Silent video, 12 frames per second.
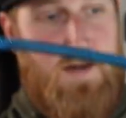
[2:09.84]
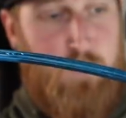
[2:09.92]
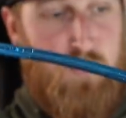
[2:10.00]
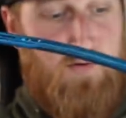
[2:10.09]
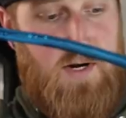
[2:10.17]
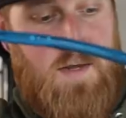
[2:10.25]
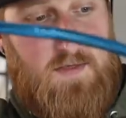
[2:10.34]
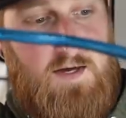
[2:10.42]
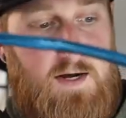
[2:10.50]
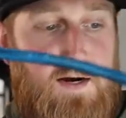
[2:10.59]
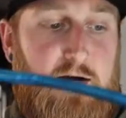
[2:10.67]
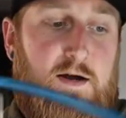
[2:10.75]
nipple right
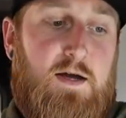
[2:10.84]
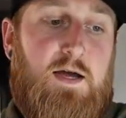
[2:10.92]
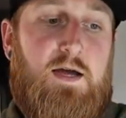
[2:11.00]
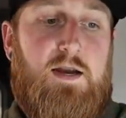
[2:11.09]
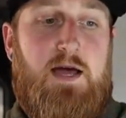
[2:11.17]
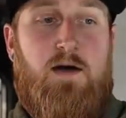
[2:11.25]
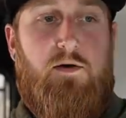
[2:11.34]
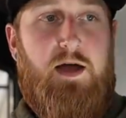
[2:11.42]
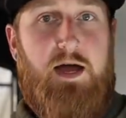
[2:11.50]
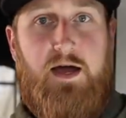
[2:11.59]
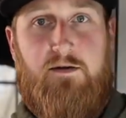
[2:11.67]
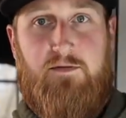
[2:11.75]
there and now I
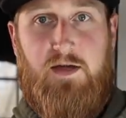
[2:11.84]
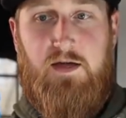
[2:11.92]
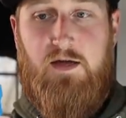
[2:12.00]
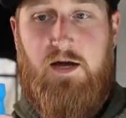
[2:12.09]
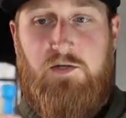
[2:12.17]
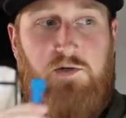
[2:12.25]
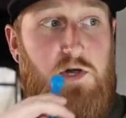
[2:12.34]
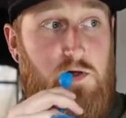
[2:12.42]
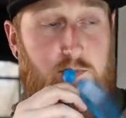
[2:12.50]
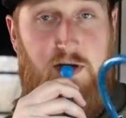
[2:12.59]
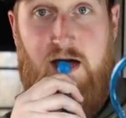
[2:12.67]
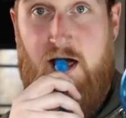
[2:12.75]
have a
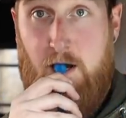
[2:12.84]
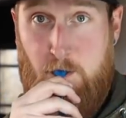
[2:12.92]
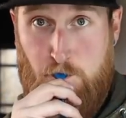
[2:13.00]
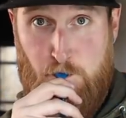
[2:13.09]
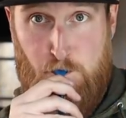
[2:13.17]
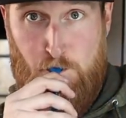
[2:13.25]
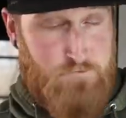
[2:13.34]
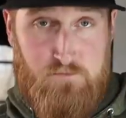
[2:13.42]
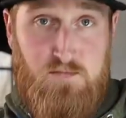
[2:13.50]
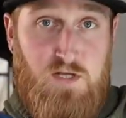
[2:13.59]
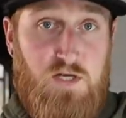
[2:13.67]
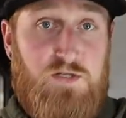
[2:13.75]
hydration pack.
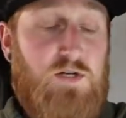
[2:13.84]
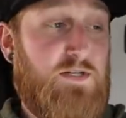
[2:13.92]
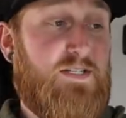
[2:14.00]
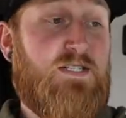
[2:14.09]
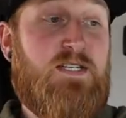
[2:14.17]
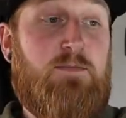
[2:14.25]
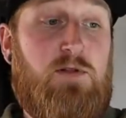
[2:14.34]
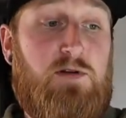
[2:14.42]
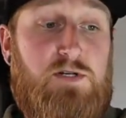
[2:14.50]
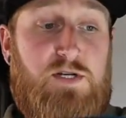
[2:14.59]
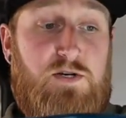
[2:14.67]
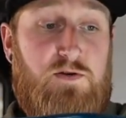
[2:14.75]
So this is
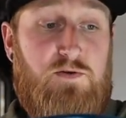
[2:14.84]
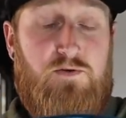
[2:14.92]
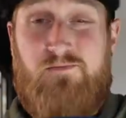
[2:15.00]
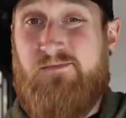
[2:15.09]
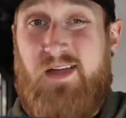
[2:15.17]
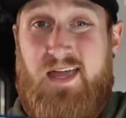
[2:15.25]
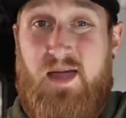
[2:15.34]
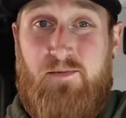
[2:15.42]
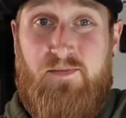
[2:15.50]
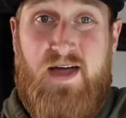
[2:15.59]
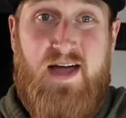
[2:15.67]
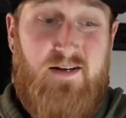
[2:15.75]
similar to a
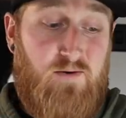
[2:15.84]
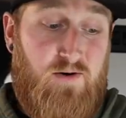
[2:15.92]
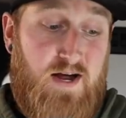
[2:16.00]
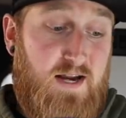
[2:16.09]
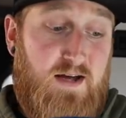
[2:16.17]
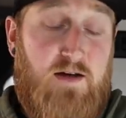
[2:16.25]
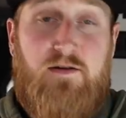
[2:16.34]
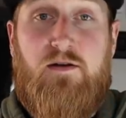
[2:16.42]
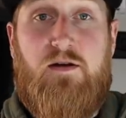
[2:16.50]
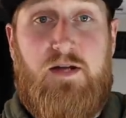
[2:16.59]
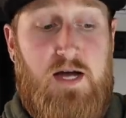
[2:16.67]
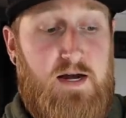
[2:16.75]
CamelBak or any
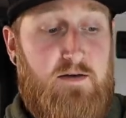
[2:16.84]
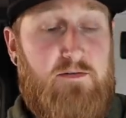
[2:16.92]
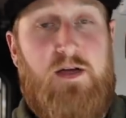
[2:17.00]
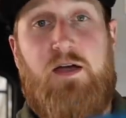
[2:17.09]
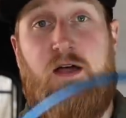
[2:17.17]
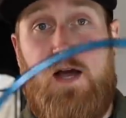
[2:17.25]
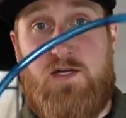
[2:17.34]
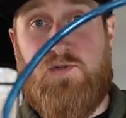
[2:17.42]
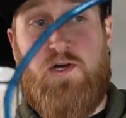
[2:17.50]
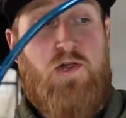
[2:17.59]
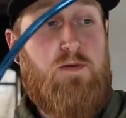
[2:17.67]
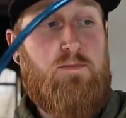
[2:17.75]
other kind of
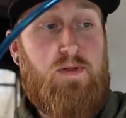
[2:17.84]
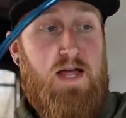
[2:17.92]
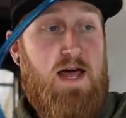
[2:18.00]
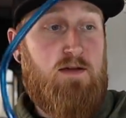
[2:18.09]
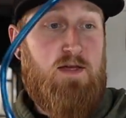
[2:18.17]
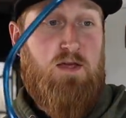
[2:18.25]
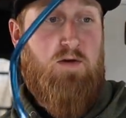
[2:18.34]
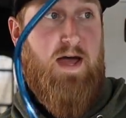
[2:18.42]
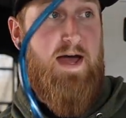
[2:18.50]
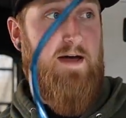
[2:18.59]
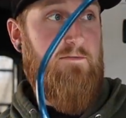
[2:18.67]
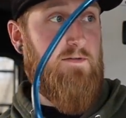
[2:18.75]
hydration bladder that you
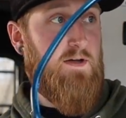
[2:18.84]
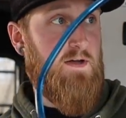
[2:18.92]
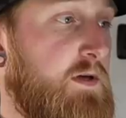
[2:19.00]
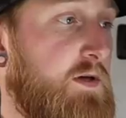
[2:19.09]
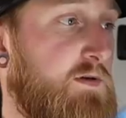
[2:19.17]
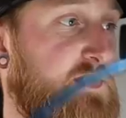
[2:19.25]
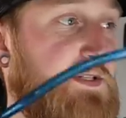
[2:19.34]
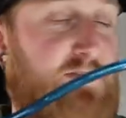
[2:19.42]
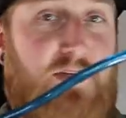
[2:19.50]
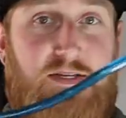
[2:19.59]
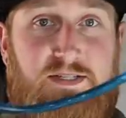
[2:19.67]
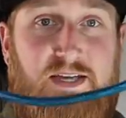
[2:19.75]
have. It uses
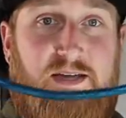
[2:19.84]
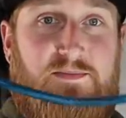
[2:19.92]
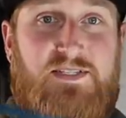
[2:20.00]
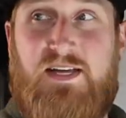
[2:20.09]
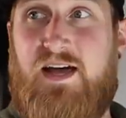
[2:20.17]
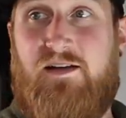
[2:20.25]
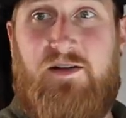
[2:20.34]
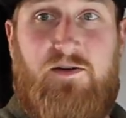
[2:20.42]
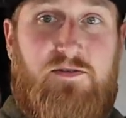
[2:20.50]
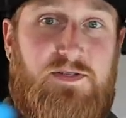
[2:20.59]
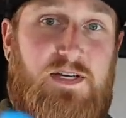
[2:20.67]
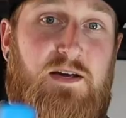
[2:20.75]
the same style
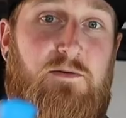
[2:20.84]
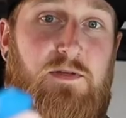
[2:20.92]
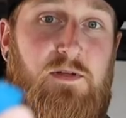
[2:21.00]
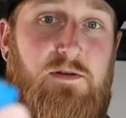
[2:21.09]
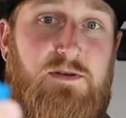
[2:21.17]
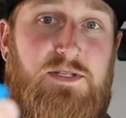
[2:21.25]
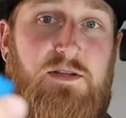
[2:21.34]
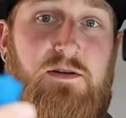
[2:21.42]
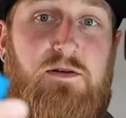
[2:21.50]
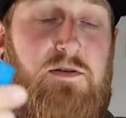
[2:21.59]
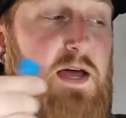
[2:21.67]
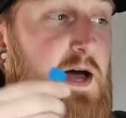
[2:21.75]
hose here with a little
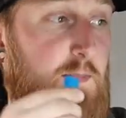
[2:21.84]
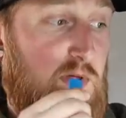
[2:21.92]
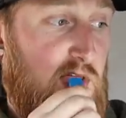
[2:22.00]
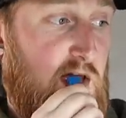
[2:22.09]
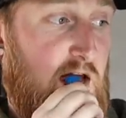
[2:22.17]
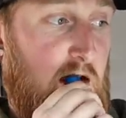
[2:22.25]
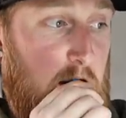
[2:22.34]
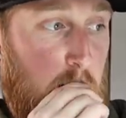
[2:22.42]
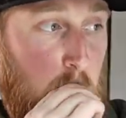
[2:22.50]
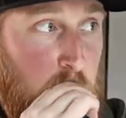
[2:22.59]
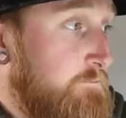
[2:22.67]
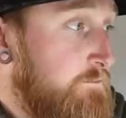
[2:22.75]
silicone cap on the end
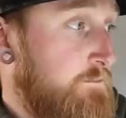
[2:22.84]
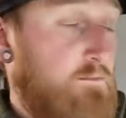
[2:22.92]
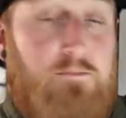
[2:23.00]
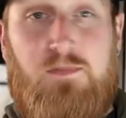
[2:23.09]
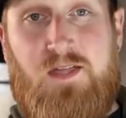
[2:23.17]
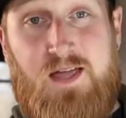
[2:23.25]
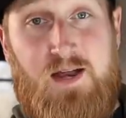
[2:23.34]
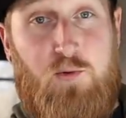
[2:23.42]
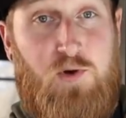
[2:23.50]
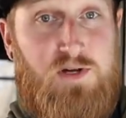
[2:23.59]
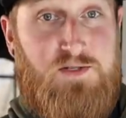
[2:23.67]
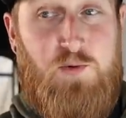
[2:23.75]
and it
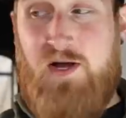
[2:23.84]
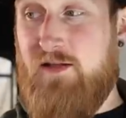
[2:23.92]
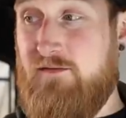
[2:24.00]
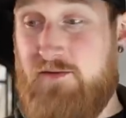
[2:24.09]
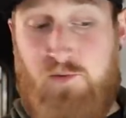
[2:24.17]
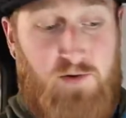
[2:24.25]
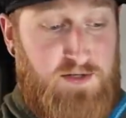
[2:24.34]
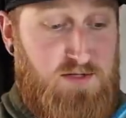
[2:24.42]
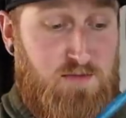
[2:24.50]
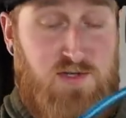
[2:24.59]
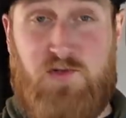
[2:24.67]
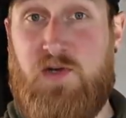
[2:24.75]
works well if you want
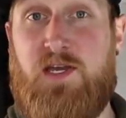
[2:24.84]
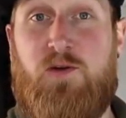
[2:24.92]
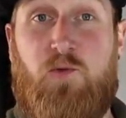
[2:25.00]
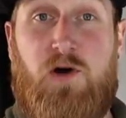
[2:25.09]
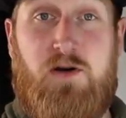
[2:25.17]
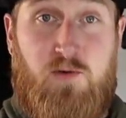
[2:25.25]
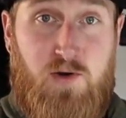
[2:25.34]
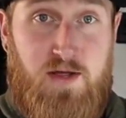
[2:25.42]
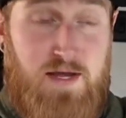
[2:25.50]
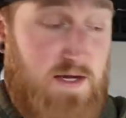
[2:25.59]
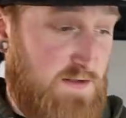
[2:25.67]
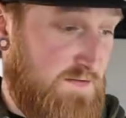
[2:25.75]
to be drinking water while
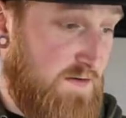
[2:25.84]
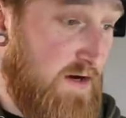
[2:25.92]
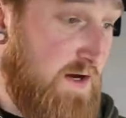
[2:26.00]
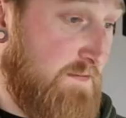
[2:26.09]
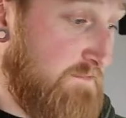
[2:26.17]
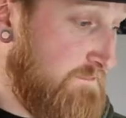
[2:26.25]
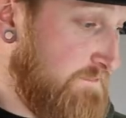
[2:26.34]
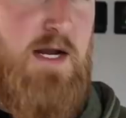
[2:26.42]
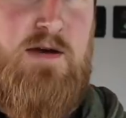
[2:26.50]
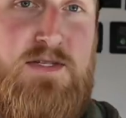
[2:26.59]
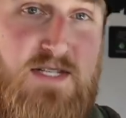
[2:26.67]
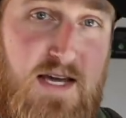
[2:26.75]
hands-free.
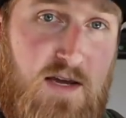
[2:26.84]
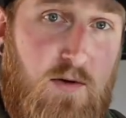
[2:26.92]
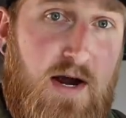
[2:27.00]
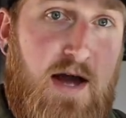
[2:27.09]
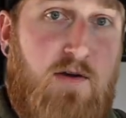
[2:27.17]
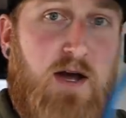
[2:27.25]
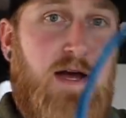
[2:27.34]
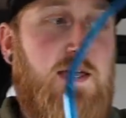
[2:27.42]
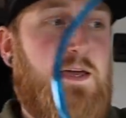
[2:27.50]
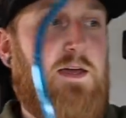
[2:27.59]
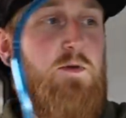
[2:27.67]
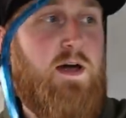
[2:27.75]
Now say you are out
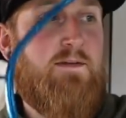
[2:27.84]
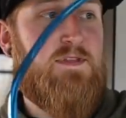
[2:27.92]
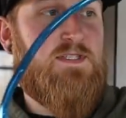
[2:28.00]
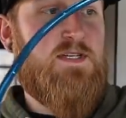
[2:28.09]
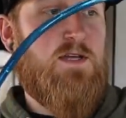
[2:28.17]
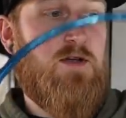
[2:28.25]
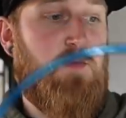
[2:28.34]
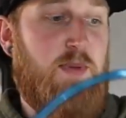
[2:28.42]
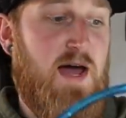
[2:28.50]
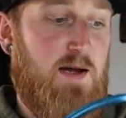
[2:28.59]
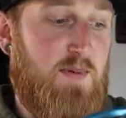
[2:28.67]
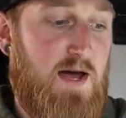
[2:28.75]
hiking, you have this thing in your
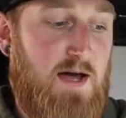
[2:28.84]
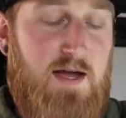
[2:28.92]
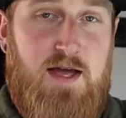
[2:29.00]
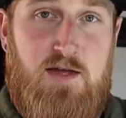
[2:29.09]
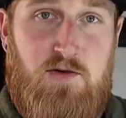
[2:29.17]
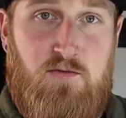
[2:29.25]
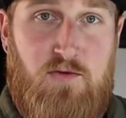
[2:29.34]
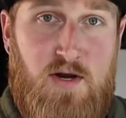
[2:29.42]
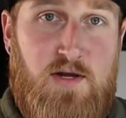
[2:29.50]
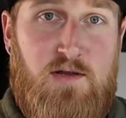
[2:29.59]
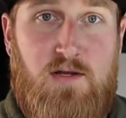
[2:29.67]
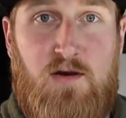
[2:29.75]
backpack and you're
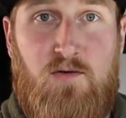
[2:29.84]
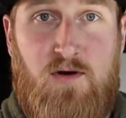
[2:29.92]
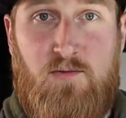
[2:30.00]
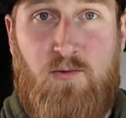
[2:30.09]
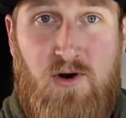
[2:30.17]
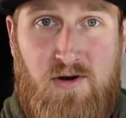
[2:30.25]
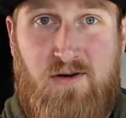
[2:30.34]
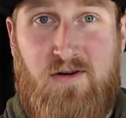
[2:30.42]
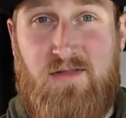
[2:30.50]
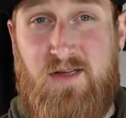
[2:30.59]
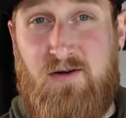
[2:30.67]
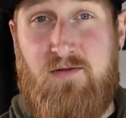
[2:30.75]
running low on
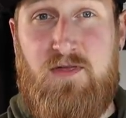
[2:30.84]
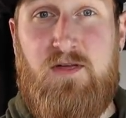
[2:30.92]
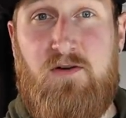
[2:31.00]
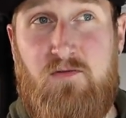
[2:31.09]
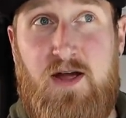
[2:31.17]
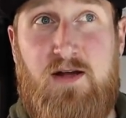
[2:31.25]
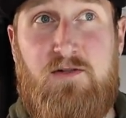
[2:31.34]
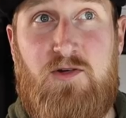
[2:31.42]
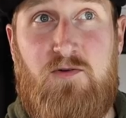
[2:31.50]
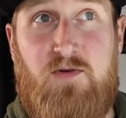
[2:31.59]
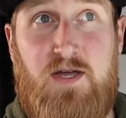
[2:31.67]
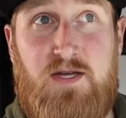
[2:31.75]
water, the only thing around
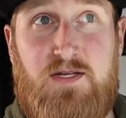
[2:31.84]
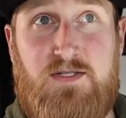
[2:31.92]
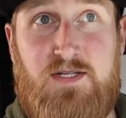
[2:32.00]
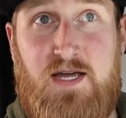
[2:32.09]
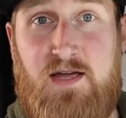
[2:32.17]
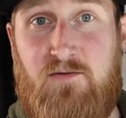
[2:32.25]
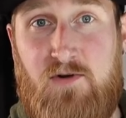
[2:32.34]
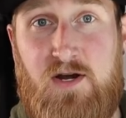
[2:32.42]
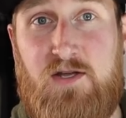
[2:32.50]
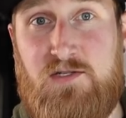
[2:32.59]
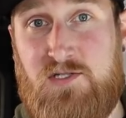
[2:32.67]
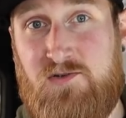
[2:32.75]
you is a
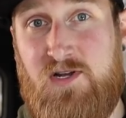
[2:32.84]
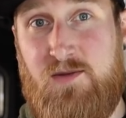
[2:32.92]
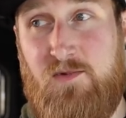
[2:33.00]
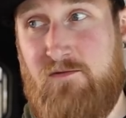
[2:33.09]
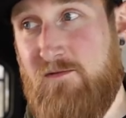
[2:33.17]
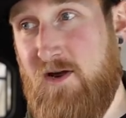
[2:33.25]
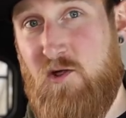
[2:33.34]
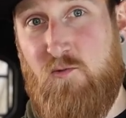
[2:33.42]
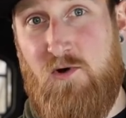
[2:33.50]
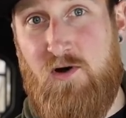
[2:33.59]
running stream of fresh